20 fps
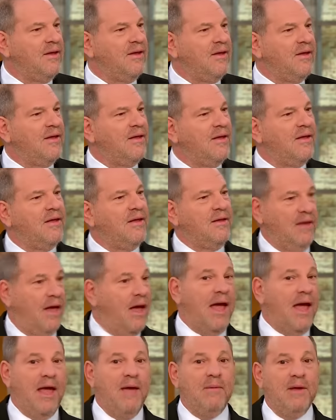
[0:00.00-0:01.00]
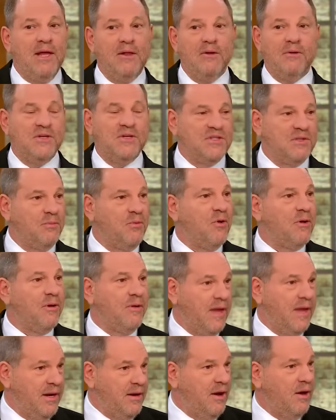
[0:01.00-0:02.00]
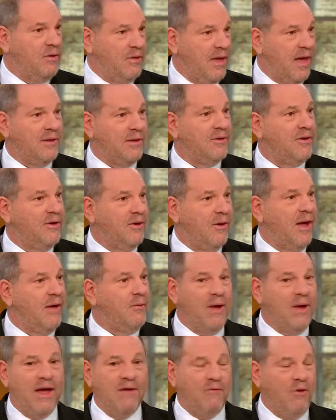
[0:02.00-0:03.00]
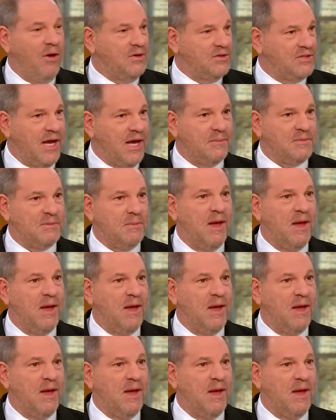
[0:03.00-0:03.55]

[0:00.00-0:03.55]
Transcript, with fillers: changes, and the ones that they did demand worked in favor of the film,